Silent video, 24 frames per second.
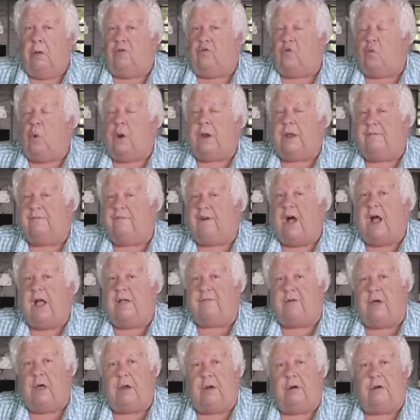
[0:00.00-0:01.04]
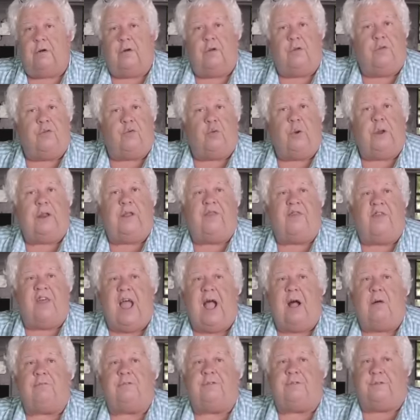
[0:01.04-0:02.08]
2,500 or
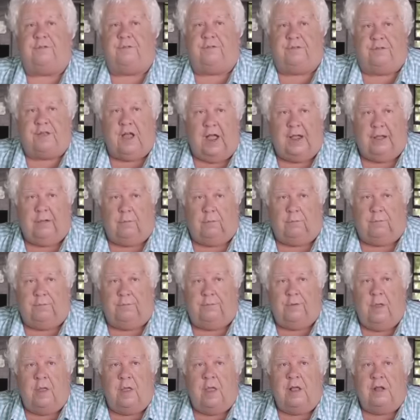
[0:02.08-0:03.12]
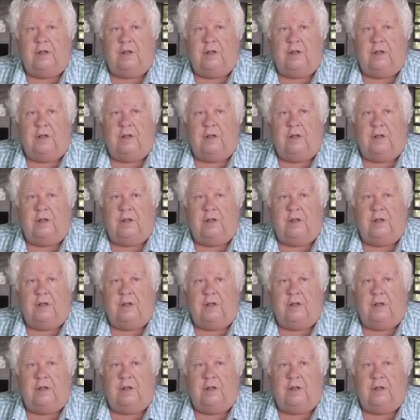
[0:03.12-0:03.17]
3,000 cycles